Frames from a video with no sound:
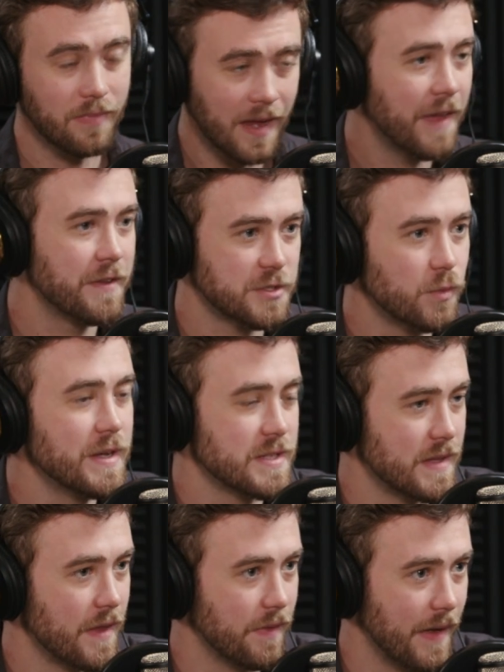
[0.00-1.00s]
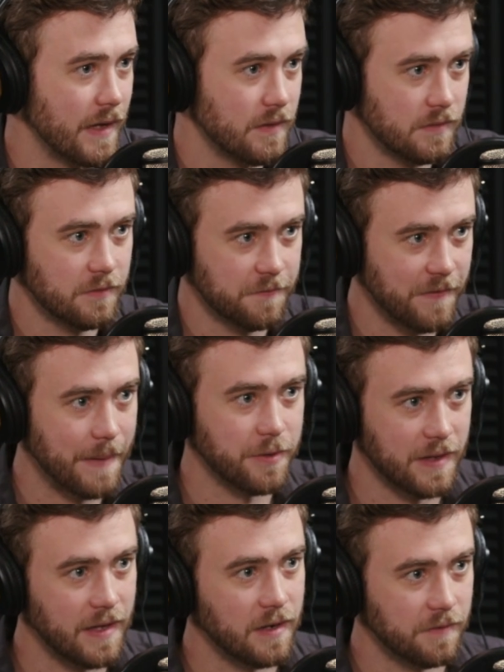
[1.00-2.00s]
And there's a reason that
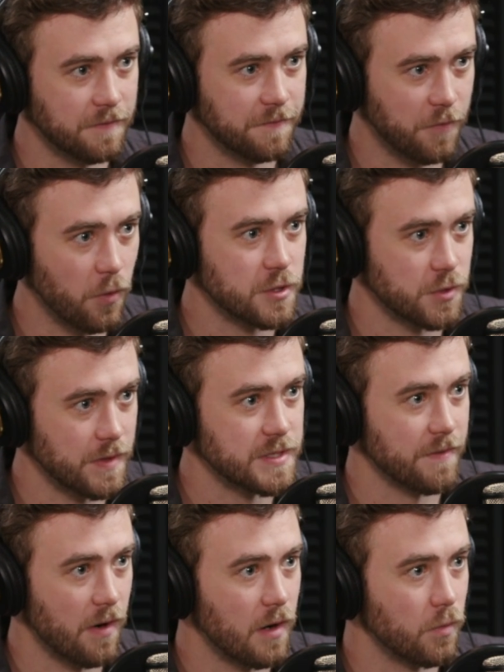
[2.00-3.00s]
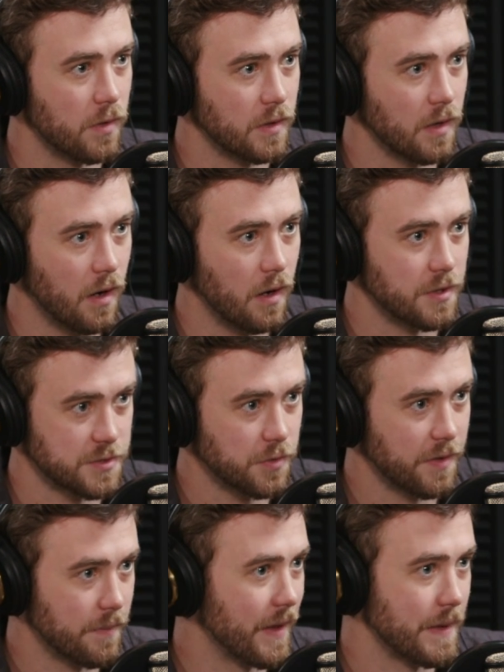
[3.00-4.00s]
fabricated forgeries of artwork are
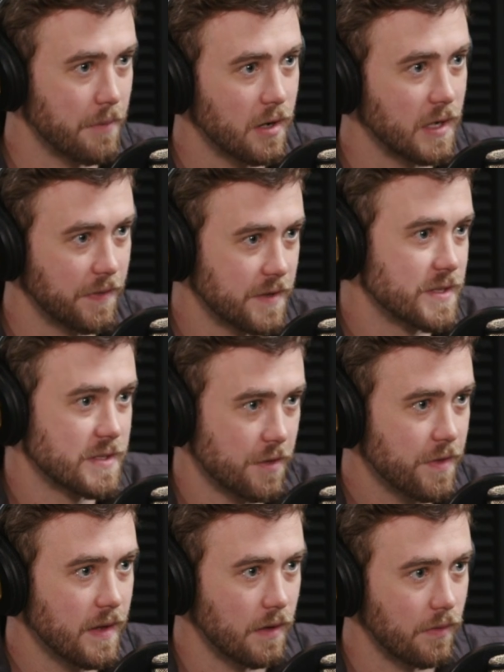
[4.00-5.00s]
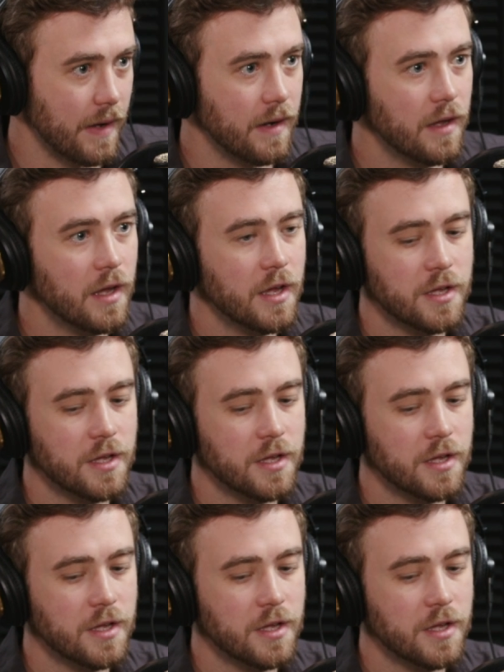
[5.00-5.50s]
sold in the black market. This is a thing, right?